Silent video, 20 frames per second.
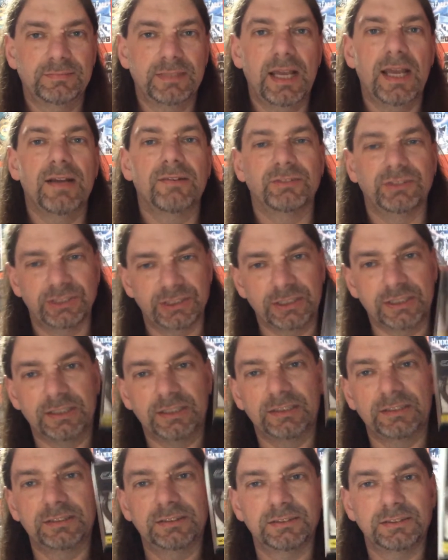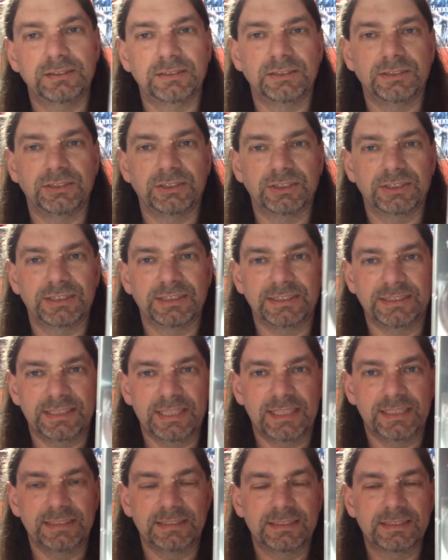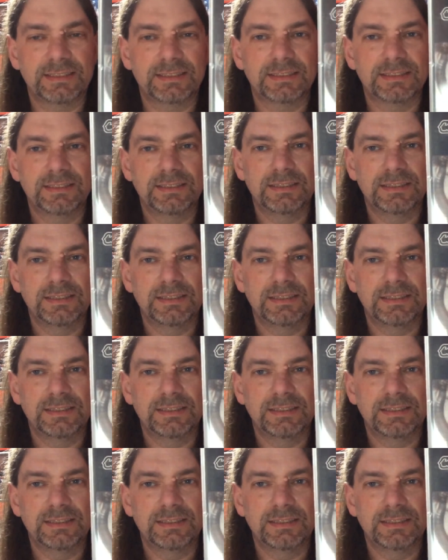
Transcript: Every song is just intense,